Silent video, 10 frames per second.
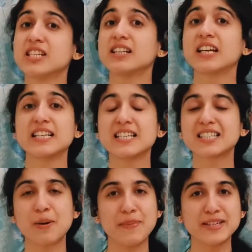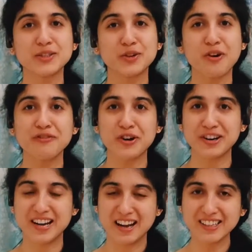increases capacity of
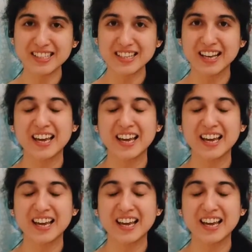your lungs,